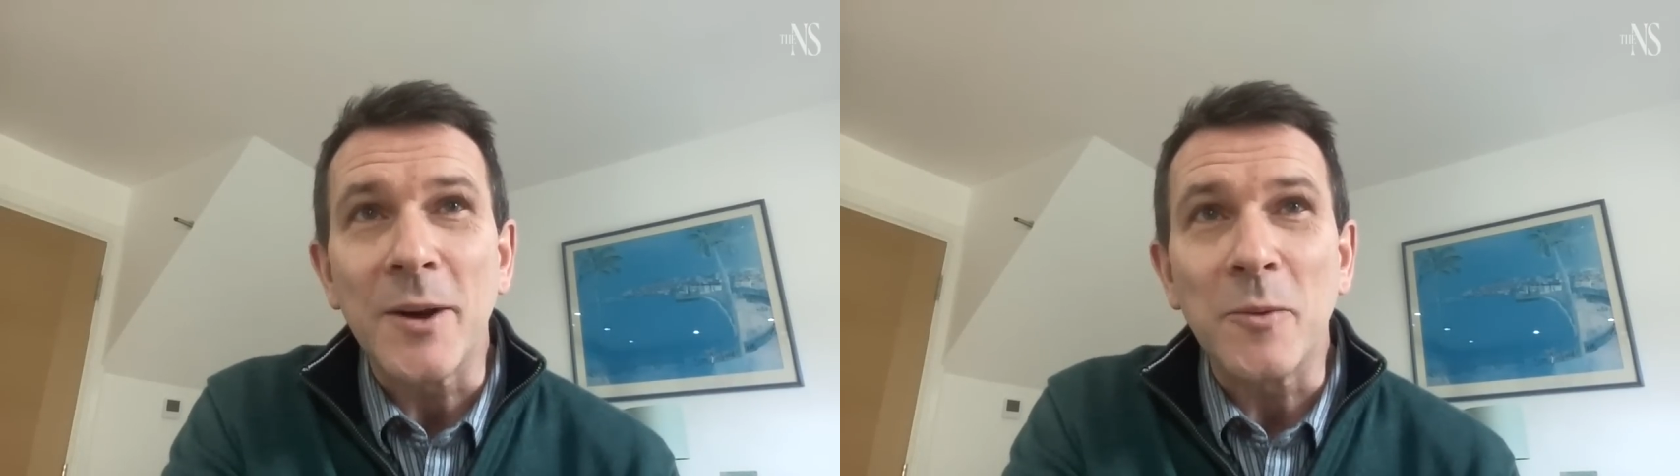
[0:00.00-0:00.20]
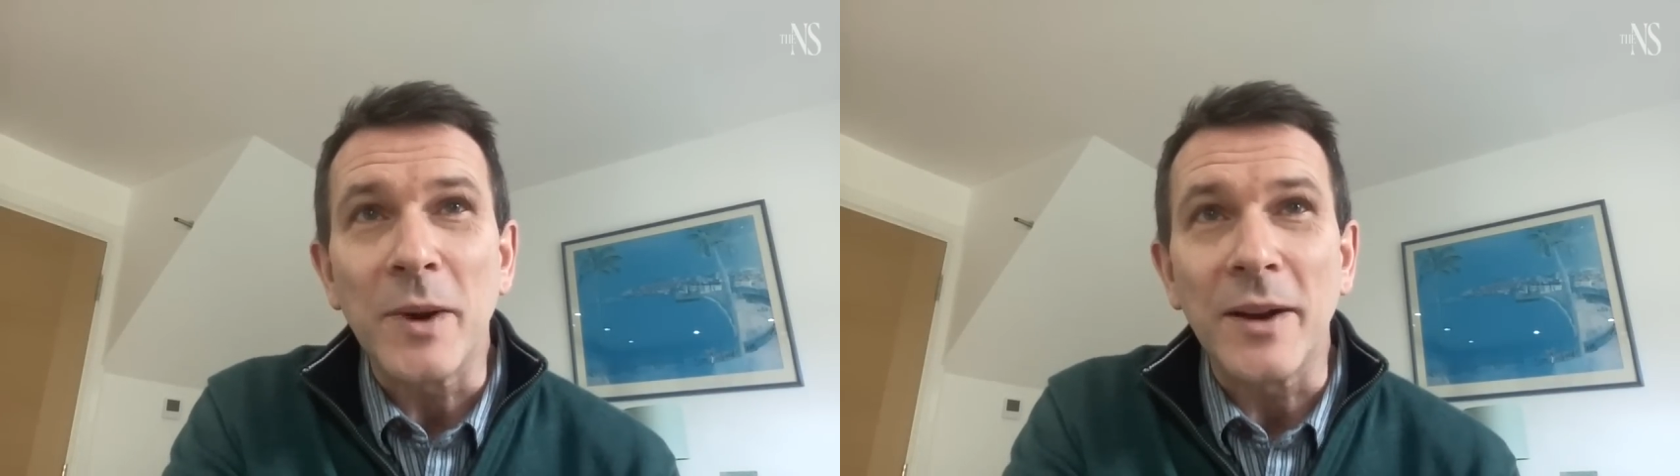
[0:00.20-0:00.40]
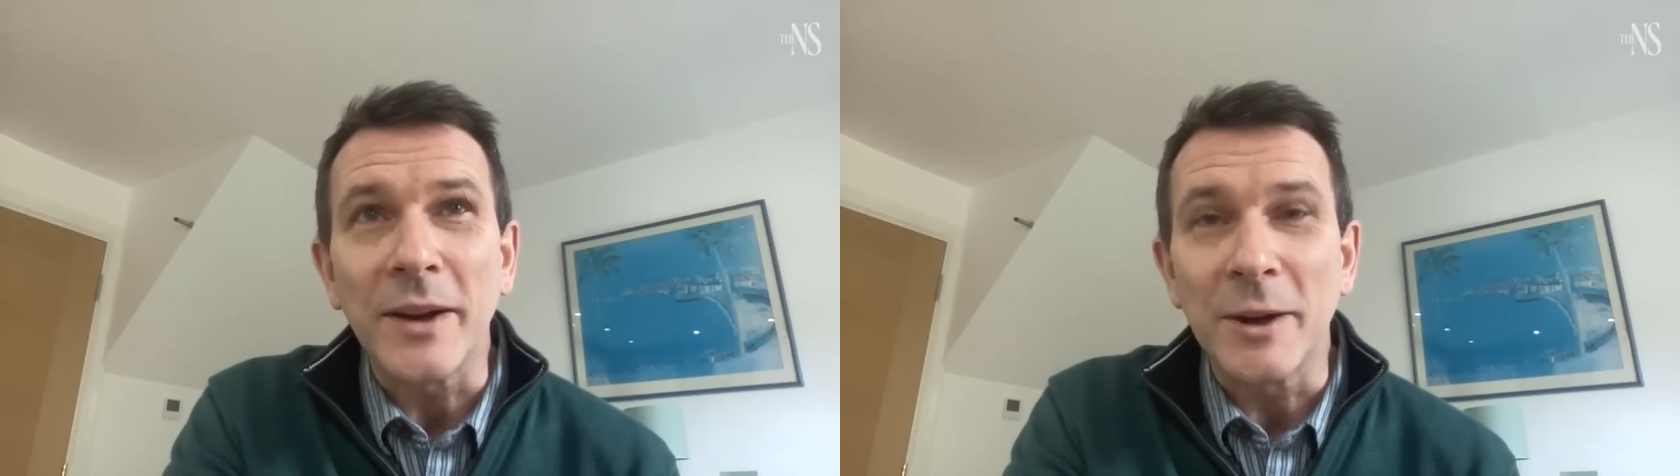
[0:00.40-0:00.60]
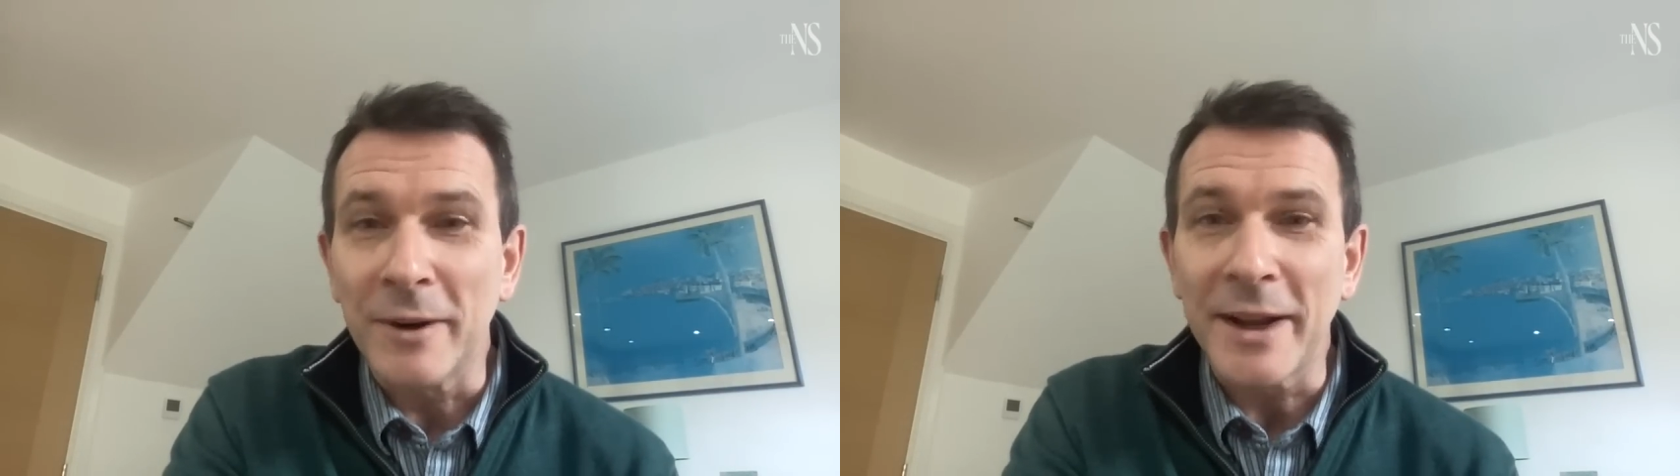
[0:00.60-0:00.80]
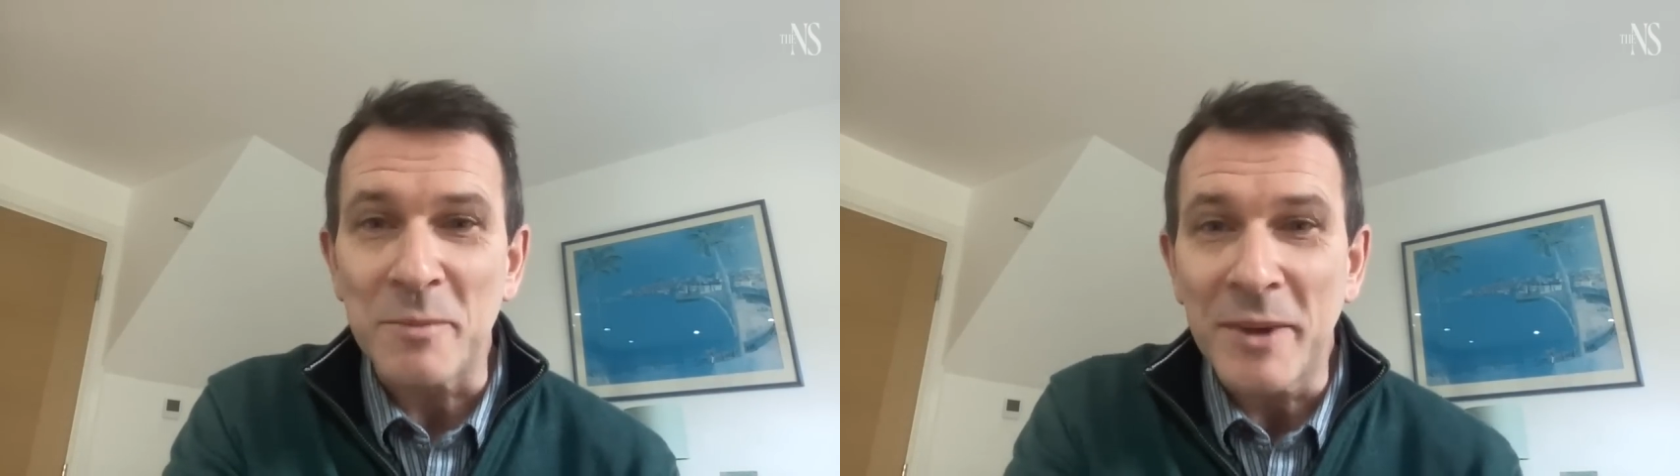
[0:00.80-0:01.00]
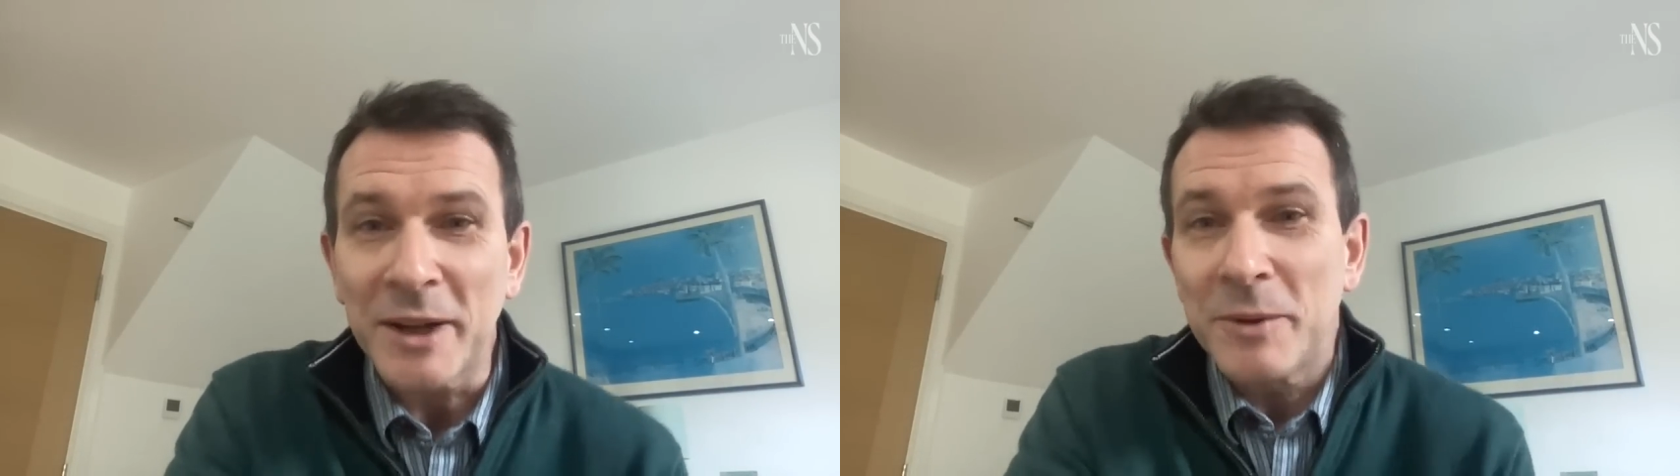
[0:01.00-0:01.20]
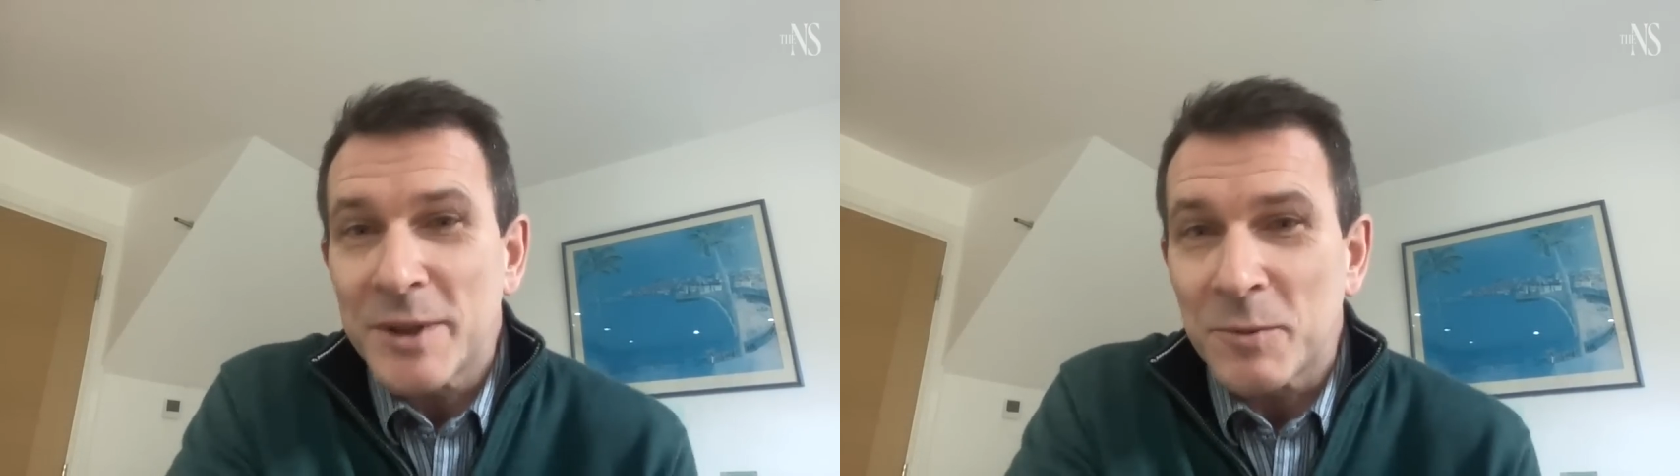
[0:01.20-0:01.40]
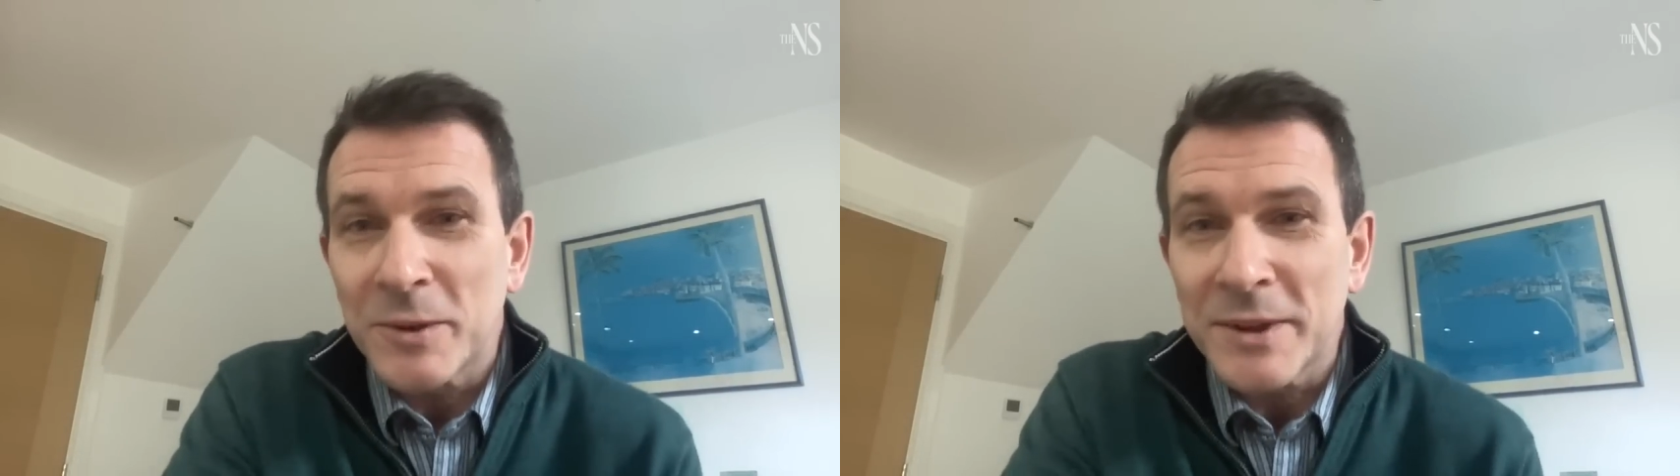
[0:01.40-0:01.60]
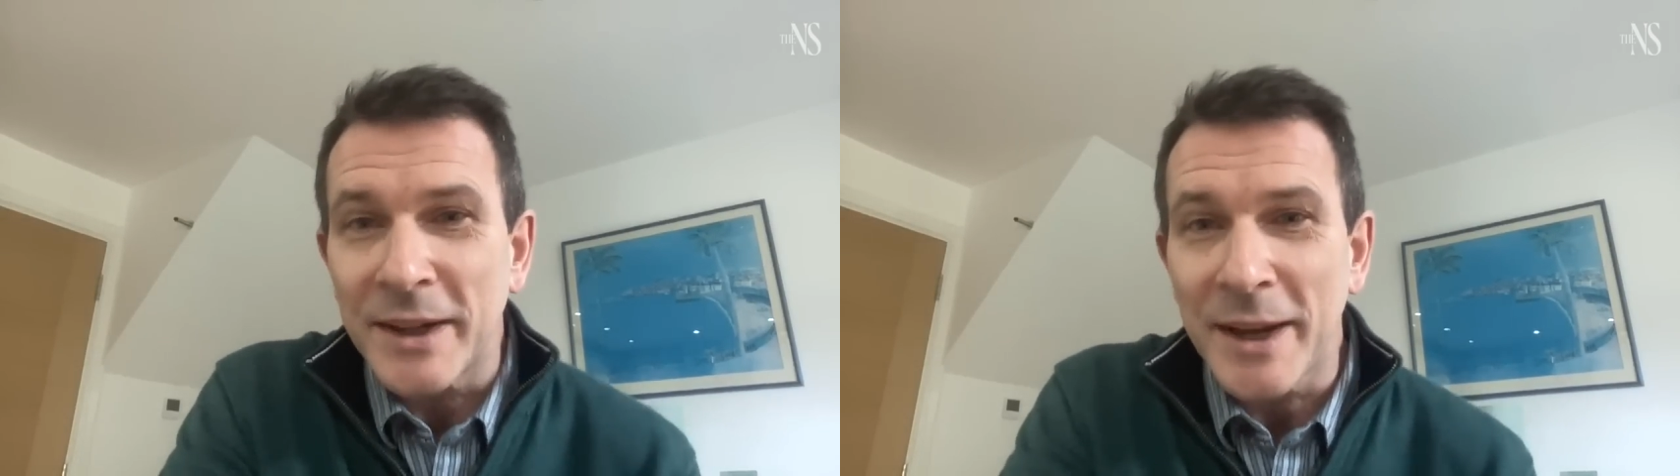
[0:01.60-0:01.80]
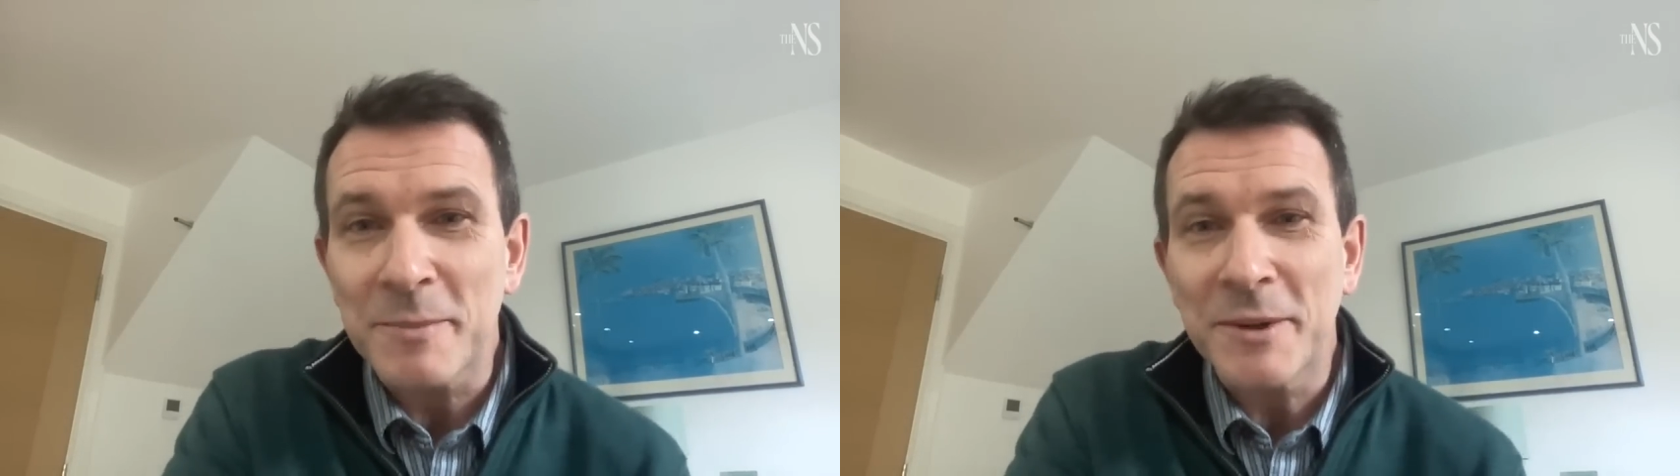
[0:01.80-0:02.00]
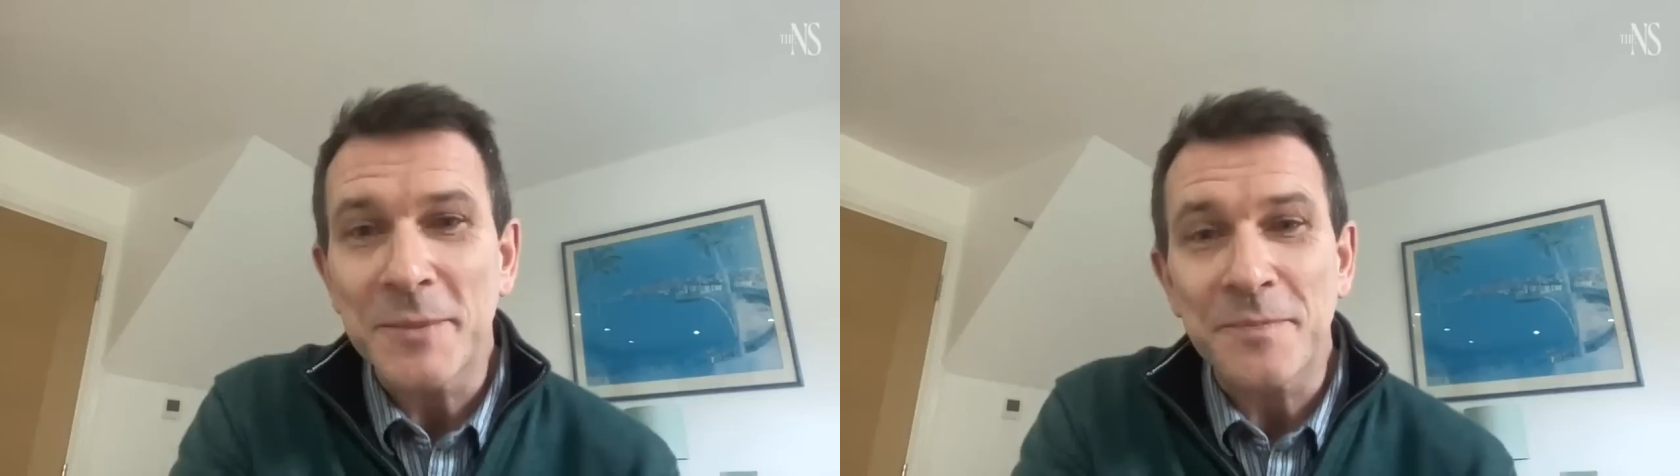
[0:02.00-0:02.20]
we are going to run out of money, which is what's kind of happened.